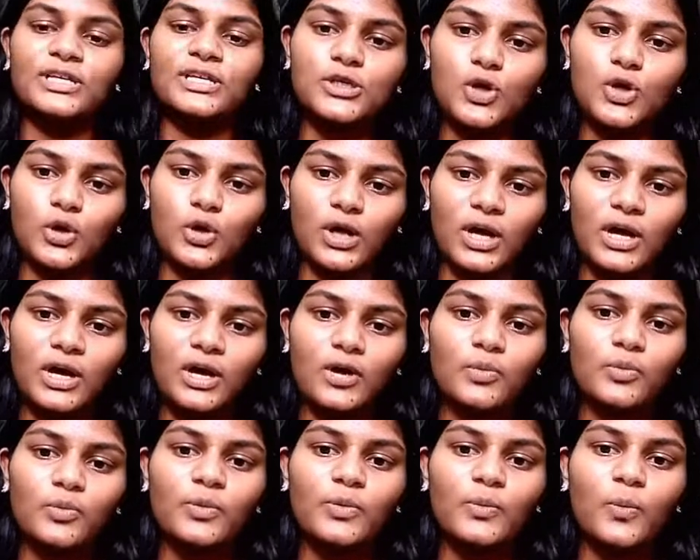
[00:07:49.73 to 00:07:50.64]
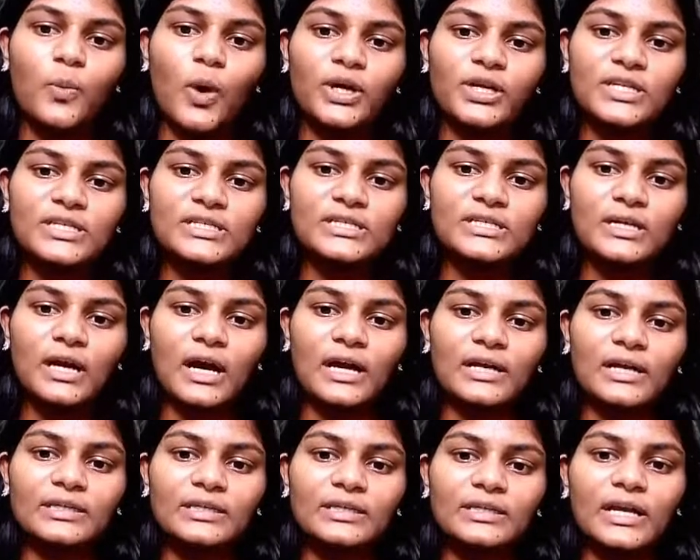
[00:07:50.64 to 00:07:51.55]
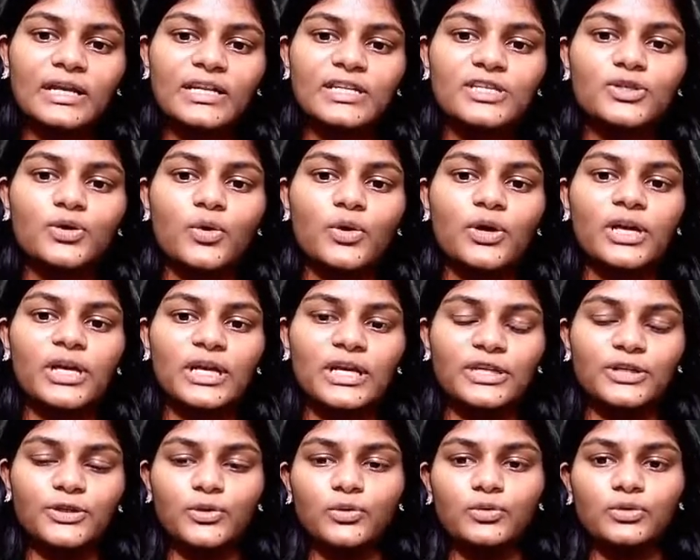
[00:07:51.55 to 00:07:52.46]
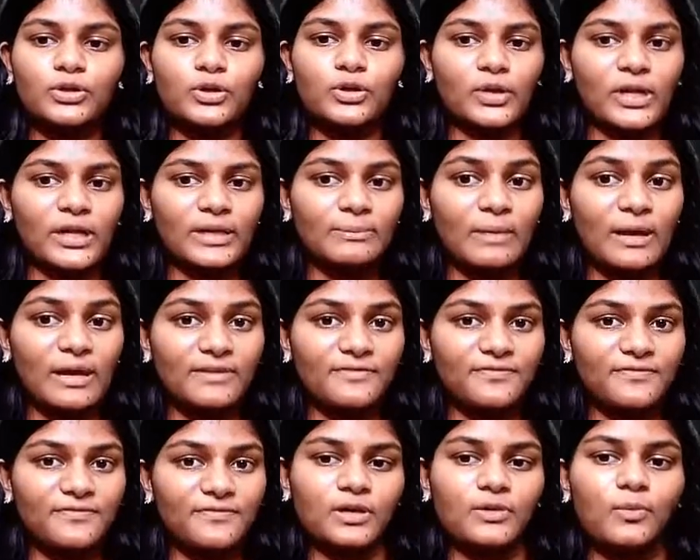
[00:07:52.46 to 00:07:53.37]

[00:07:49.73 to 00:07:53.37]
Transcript: Look, what is the current that is going into, look at my figure.